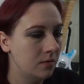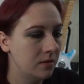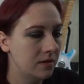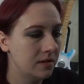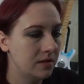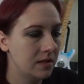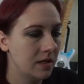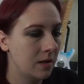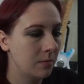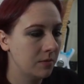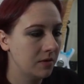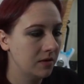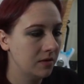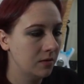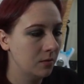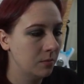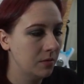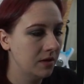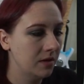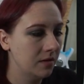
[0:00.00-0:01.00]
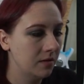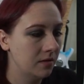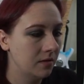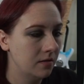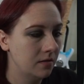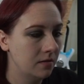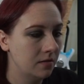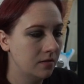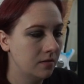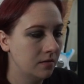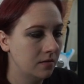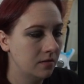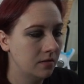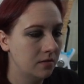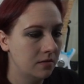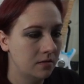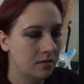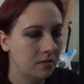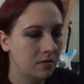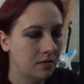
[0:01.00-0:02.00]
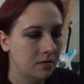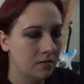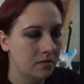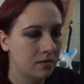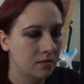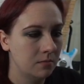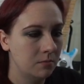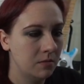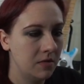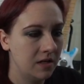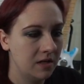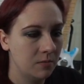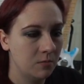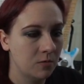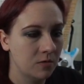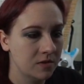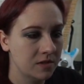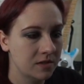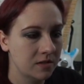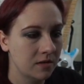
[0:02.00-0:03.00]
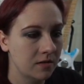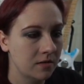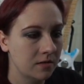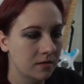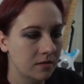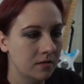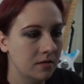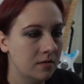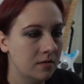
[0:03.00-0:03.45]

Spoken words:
tap a little bit, make it more subtle.